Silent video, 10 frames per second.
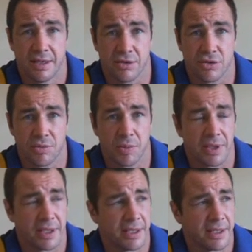the Super
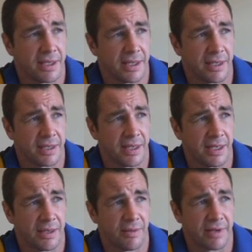League. I think we
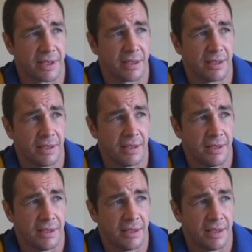had a
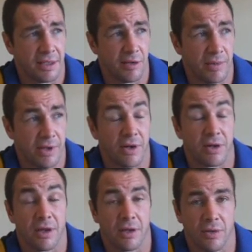lot
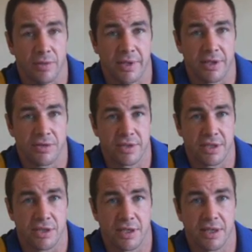of luck with injuries
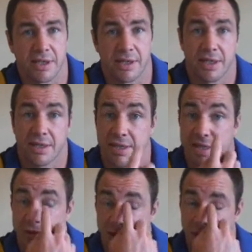this year. In
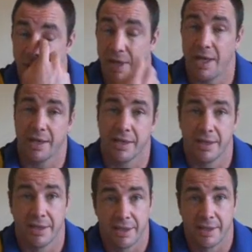seasons gone by,
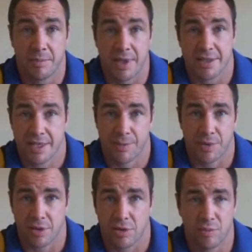my
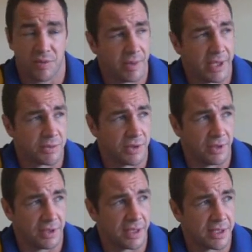time at the club, we've been
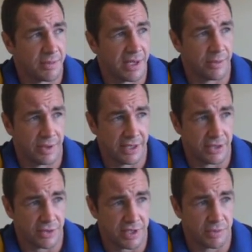absolutely decimated with
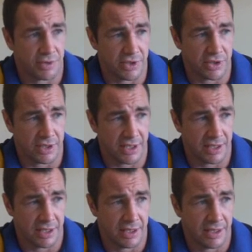injuries. But this
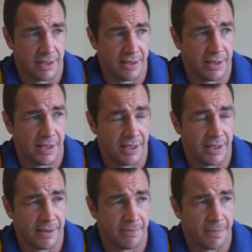year,
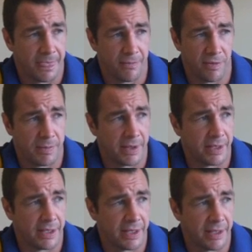we've
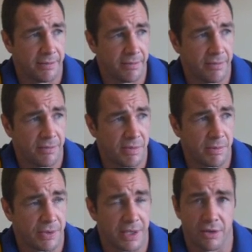
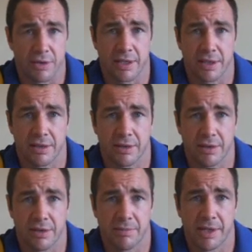been pretty lucky that
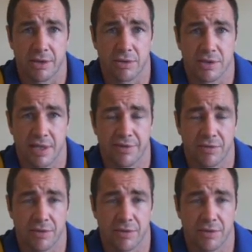the medical staff